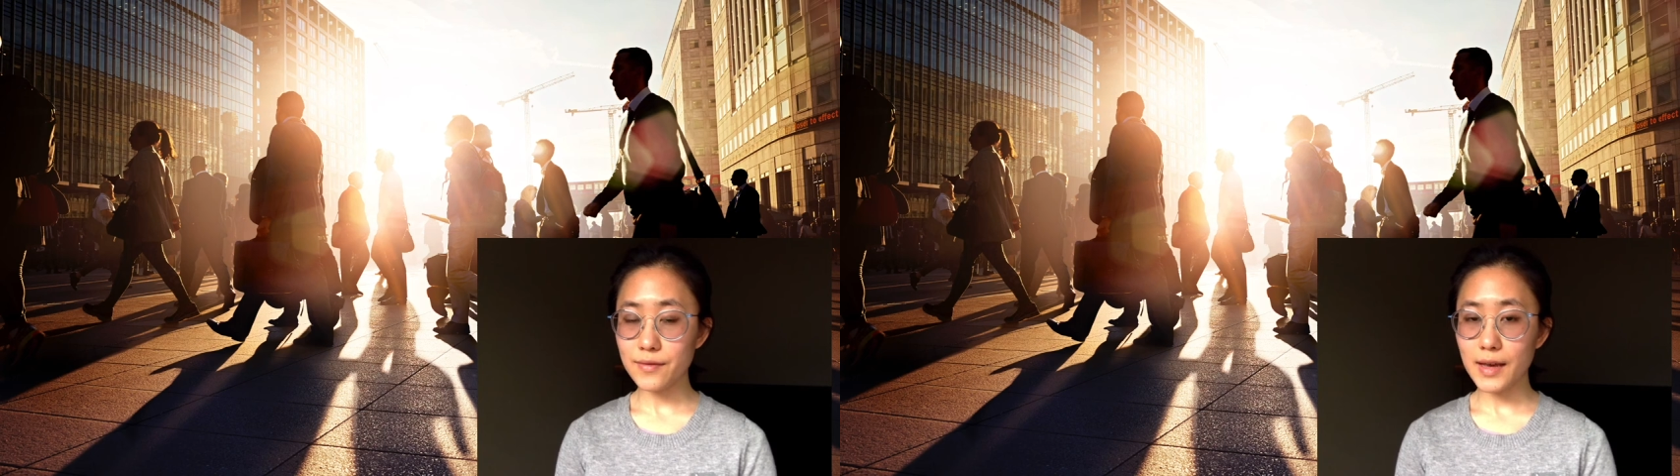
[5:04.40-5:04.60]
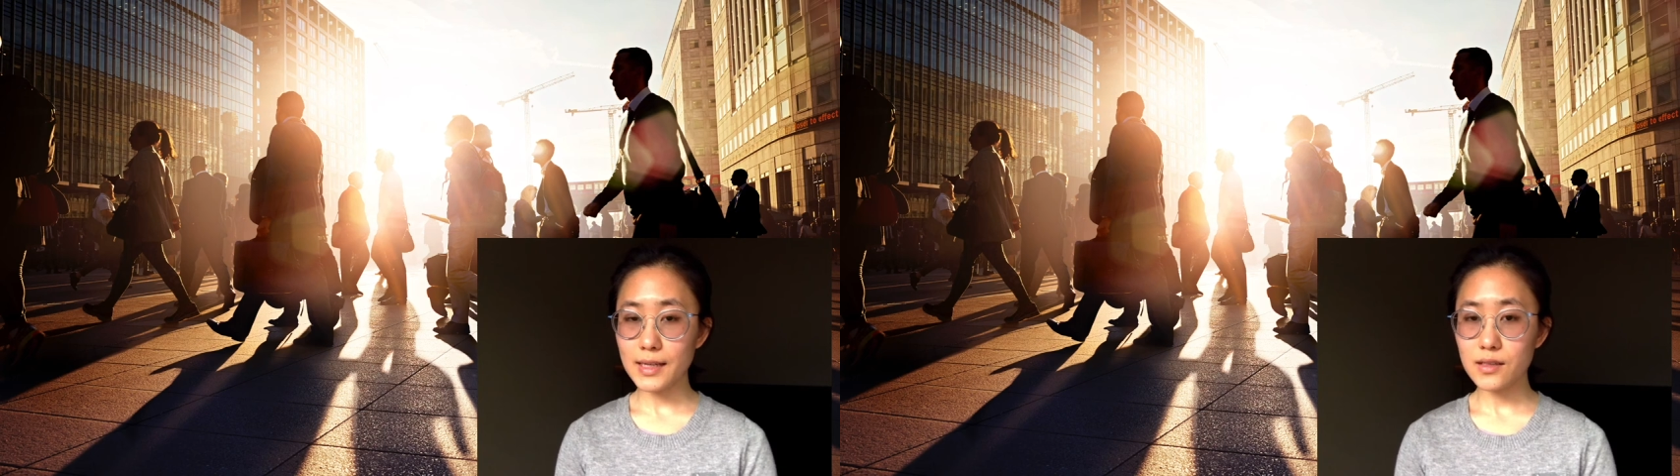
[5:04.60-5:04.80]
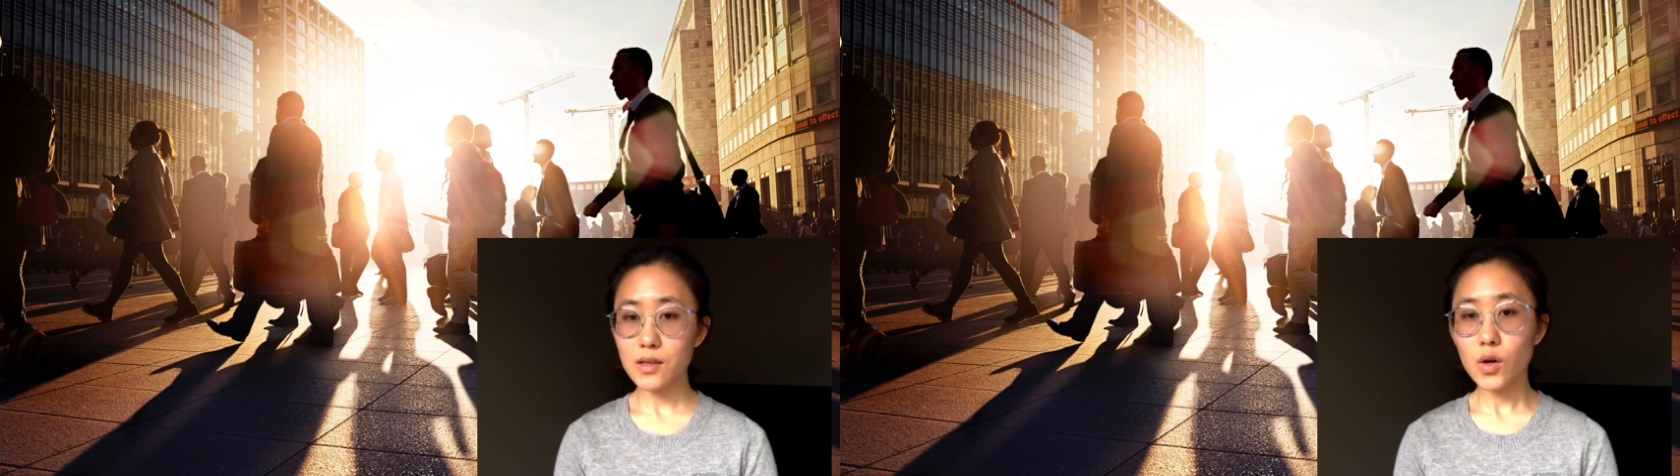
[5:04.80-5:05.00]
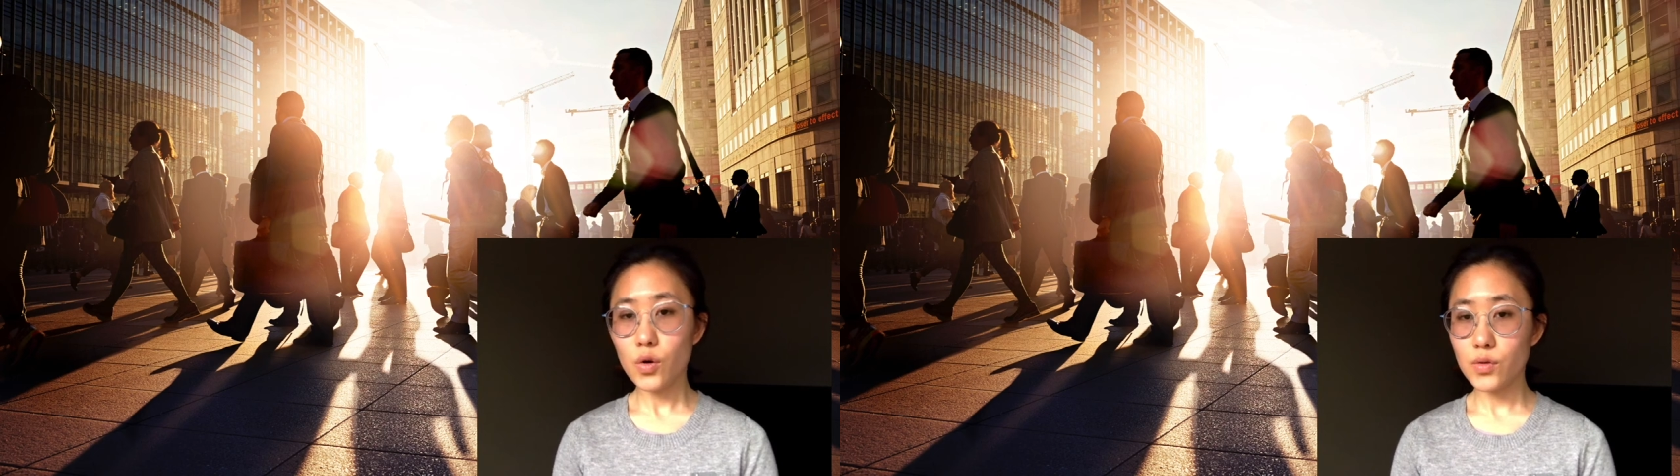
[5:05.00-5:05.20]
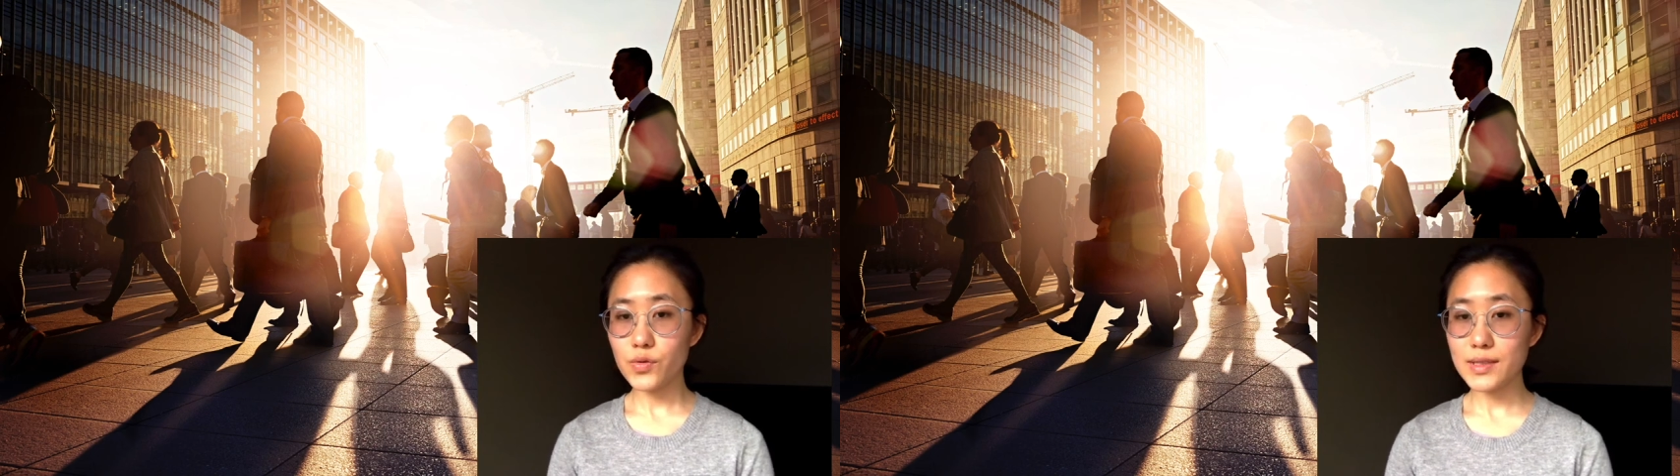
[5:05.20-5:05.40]
effect,
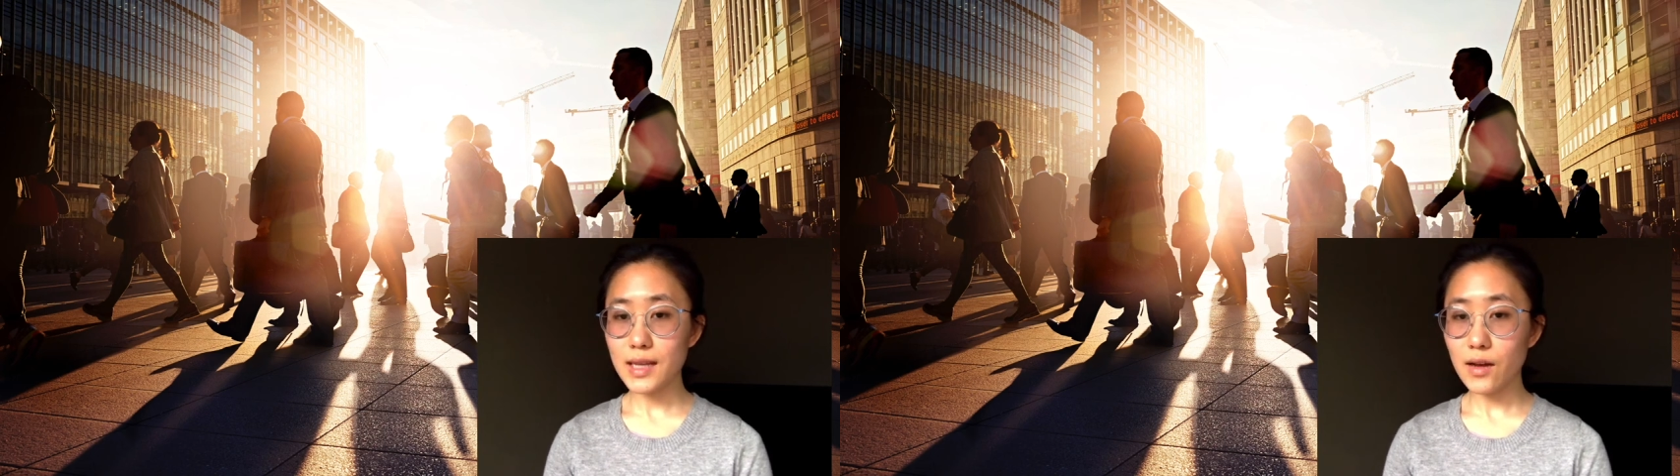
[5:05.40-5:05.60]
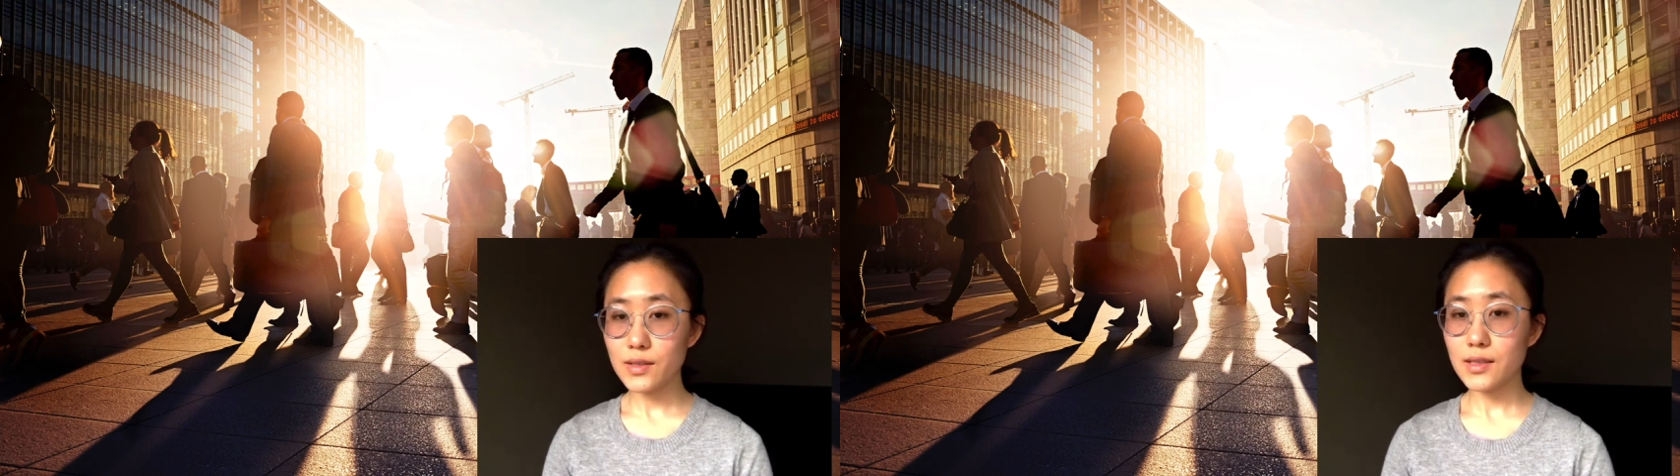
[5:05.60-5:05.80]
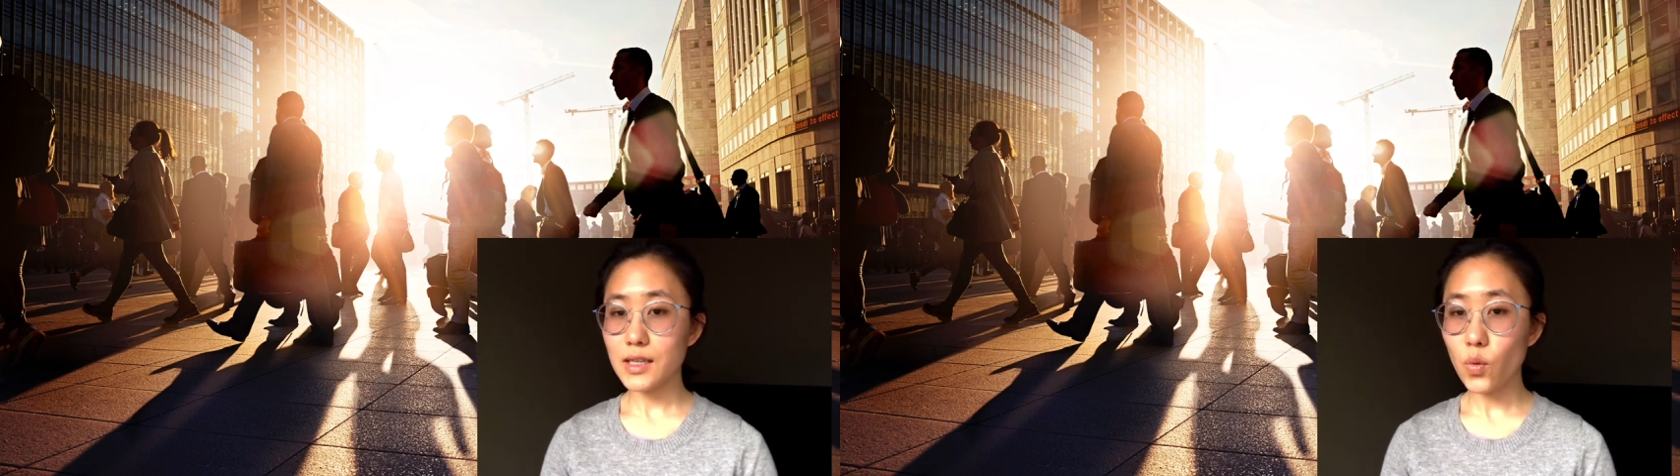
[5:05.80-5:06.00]
would result